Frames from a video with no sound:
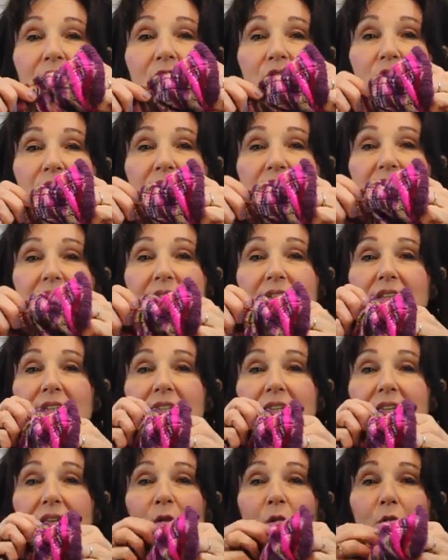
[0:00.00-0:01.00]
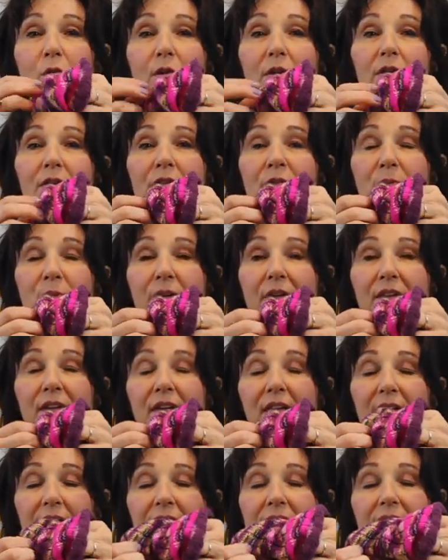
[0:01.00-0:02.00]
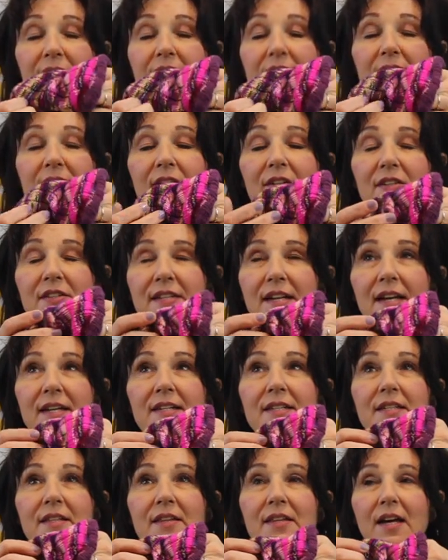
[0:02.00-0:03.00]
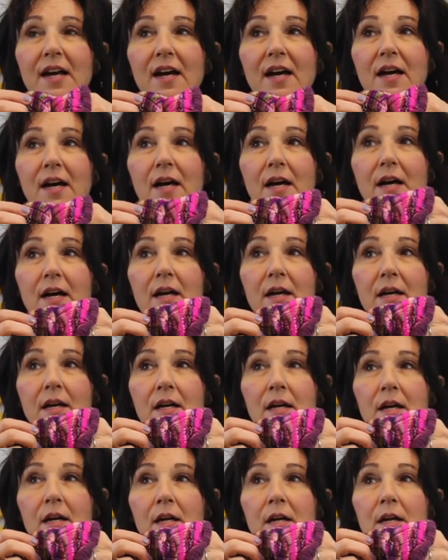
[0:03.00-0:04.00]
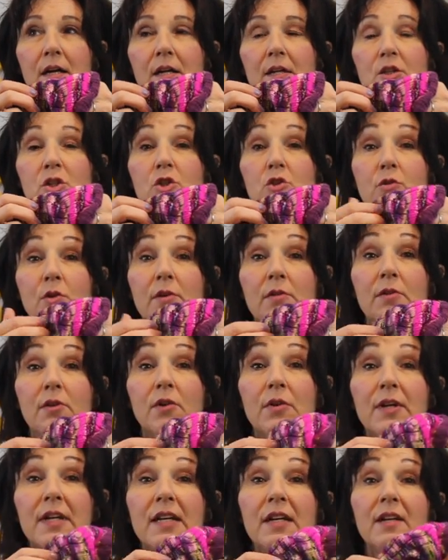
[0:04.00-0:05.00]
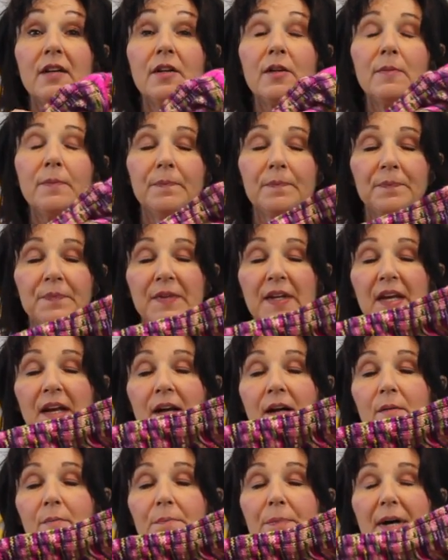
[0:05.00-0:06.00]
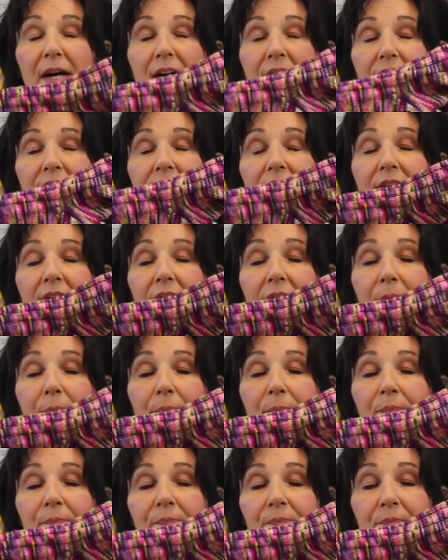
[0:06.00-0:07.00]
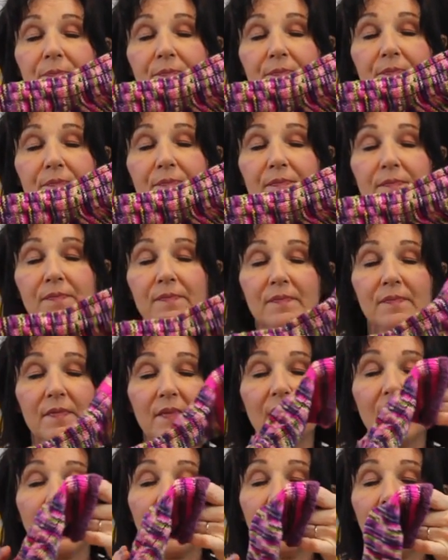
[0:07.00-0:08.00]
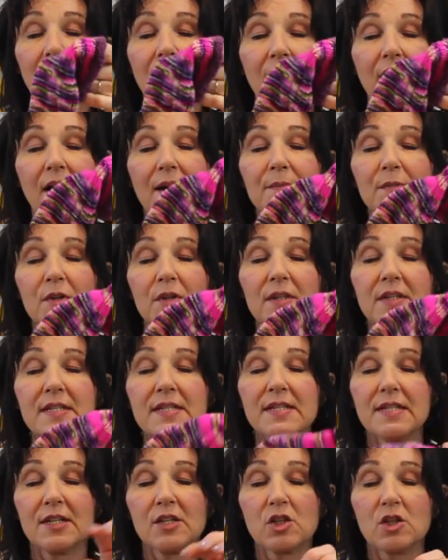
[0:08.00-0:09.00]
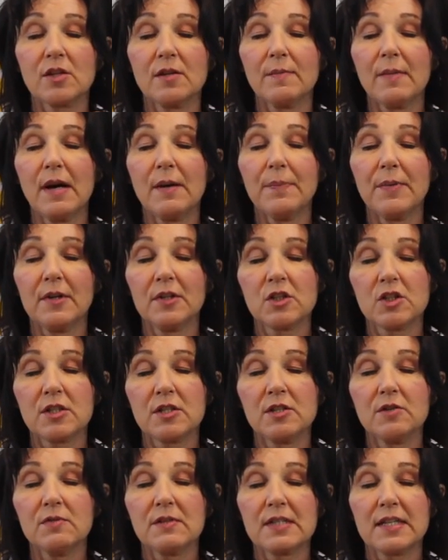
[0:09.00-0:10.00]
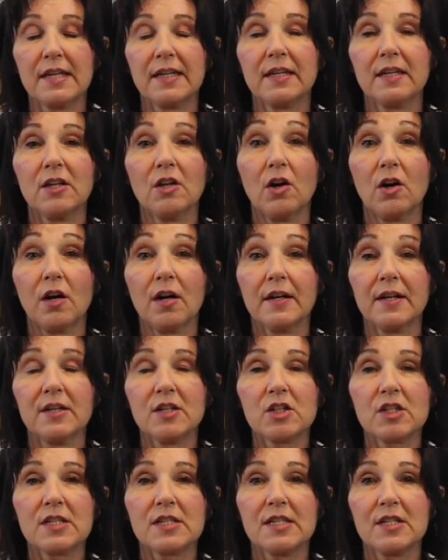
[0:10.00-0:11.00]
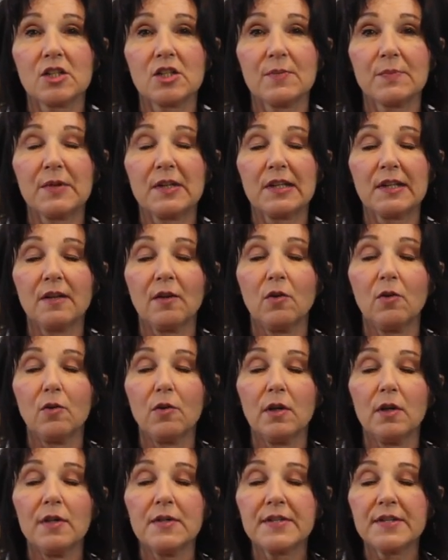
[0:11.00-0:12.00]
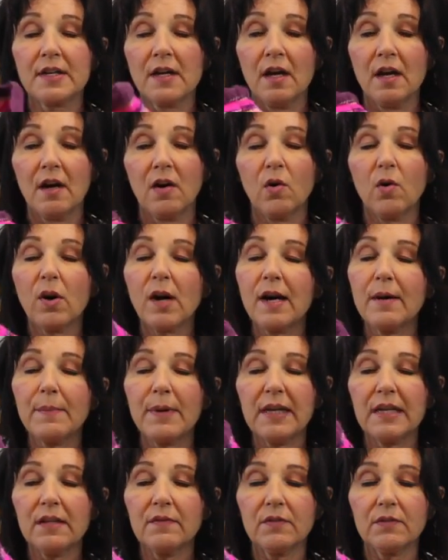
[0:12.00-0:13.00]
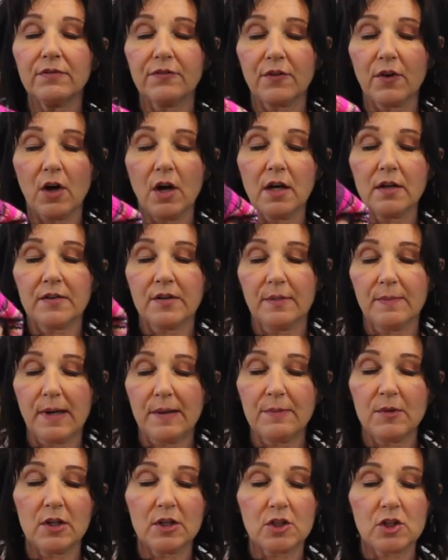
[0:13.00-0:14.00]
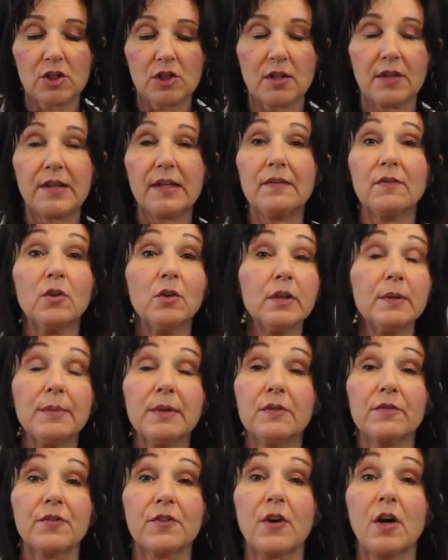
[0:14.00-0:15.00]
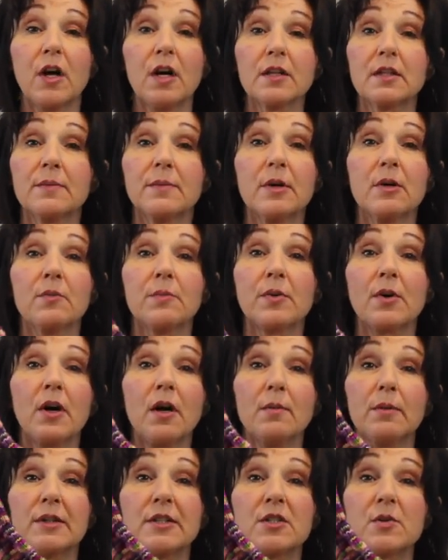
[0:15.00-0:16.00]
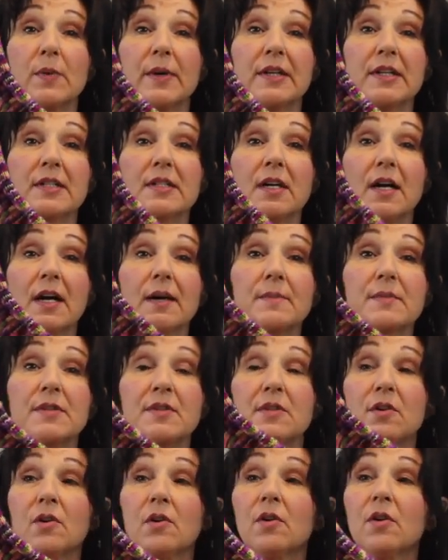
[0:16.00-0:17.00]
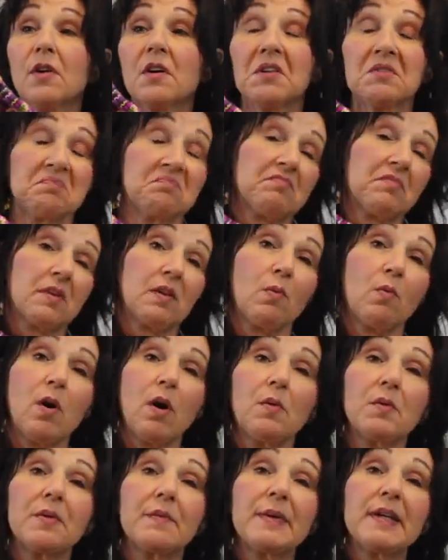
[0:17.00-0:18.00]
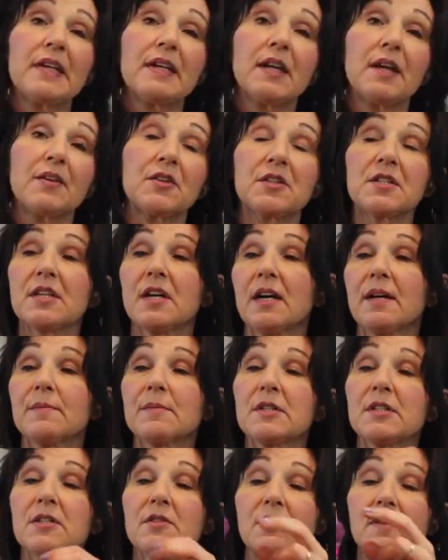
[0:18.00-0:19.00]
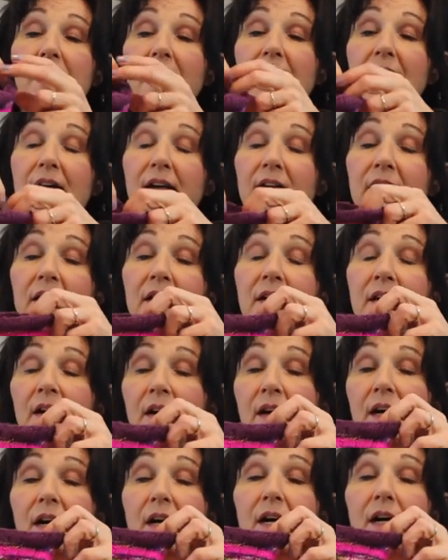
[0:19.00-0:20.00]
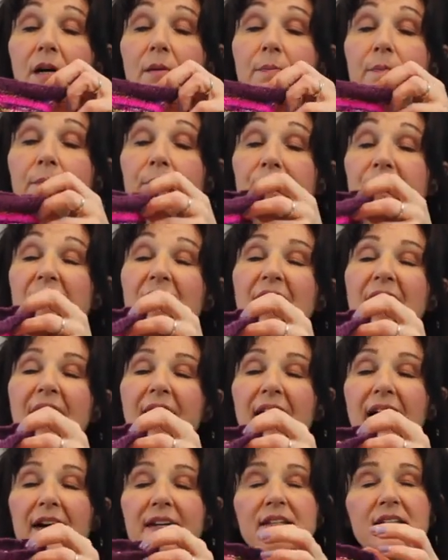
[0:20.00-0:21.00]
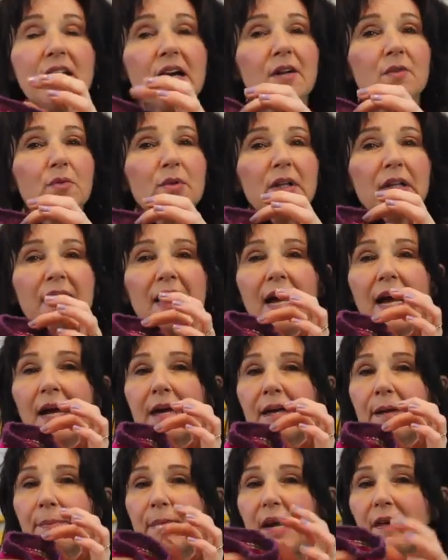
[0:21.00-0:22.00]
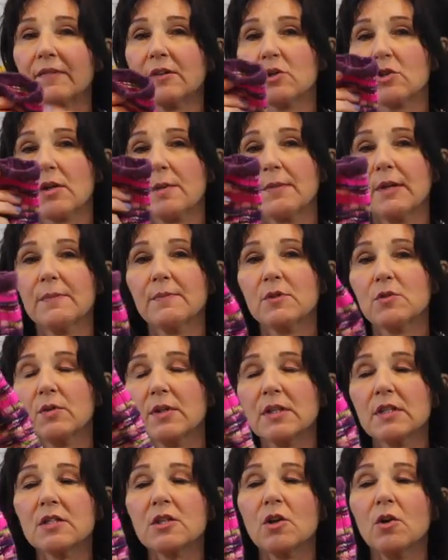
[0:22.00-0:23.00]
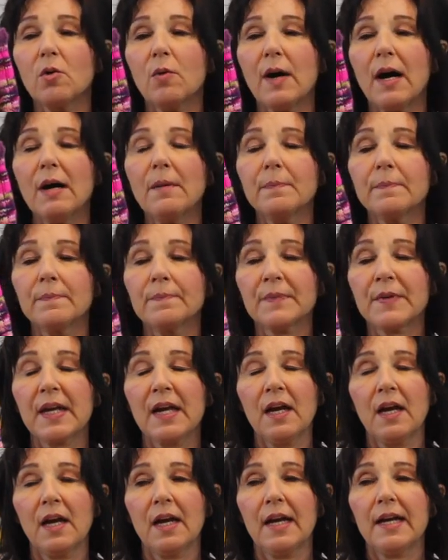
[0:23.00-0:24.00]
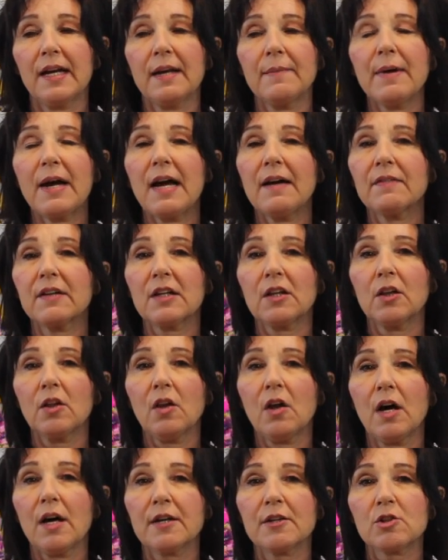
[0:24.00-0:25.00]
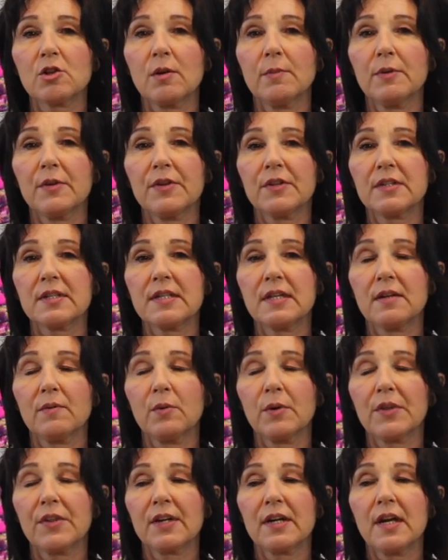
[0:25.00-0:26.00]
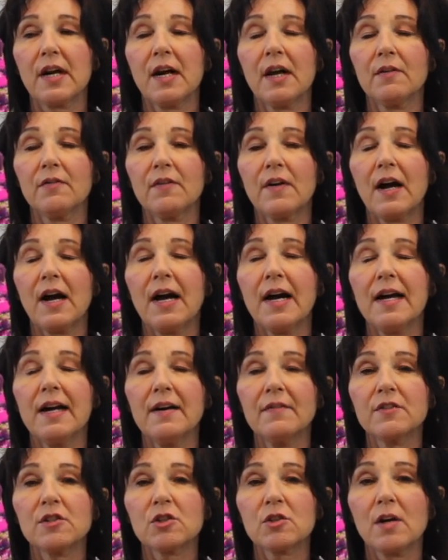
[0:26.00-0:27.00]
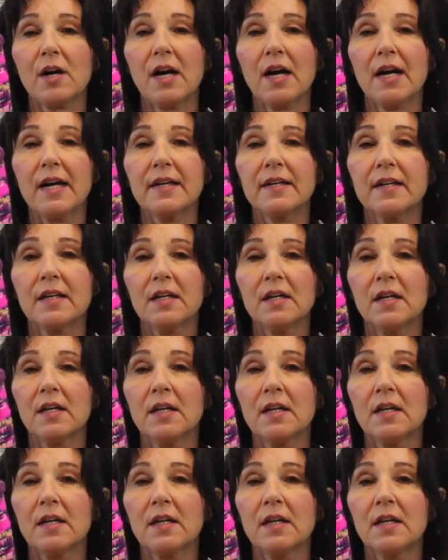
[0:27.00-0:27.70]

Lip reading: interesting little holes where the heels, I did the short row heel, but I'm gonna stitch them up. I'll just use like yarn and just stitch up the little holes, or I might even frog them. I'm not sure. They've only been frogged about probably 20 times, so what would be another time to do that? And I really am having trouble. I'm doing toe up, and I'm having a lot of trouble with the cuff. I have tried